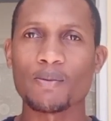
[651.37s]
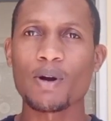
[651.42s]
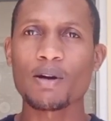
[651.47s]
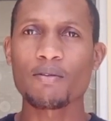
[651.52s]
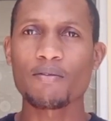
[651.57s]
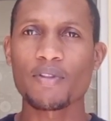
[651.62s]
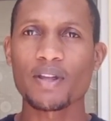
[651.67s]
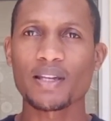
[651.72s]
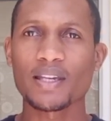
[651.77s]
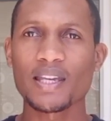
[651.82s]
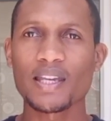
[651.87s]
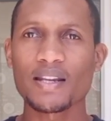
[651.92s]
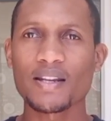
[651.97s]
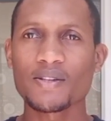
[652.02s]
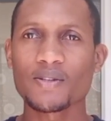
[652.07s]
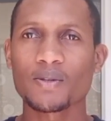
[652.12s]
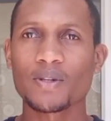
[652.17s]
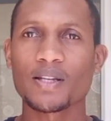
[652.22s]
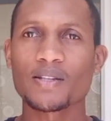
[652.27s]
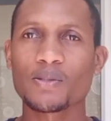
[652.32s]
One of the key
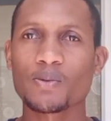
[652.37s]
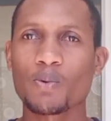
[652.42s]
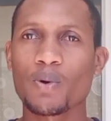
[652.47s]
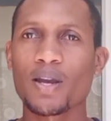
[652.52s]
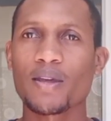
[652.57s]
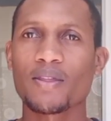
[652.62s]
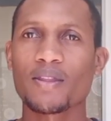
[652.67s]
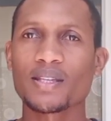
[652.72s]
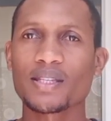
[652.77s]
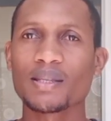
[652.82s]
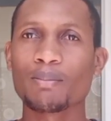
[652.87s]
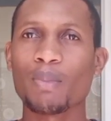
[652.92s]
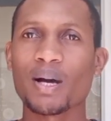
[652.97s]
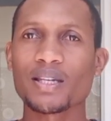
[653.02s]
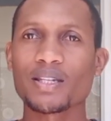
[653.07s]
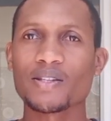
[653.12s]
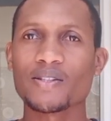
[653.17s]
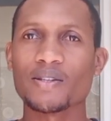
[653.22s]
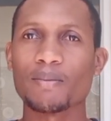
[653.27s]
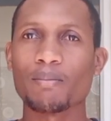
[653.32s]
reasons as to why this
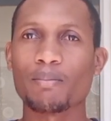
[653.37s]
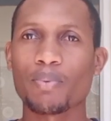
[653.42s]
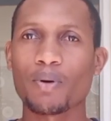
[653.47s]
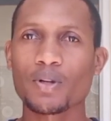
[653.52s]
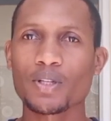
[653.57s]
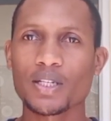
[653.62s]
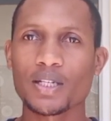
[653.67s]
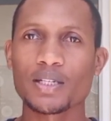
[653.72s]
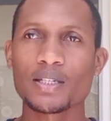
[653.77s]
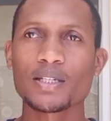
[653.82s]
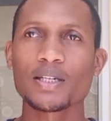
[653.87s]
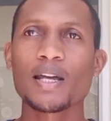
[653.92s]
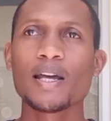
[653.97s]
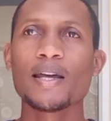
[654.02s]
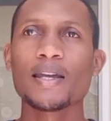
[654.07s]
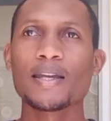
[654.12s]
match is important,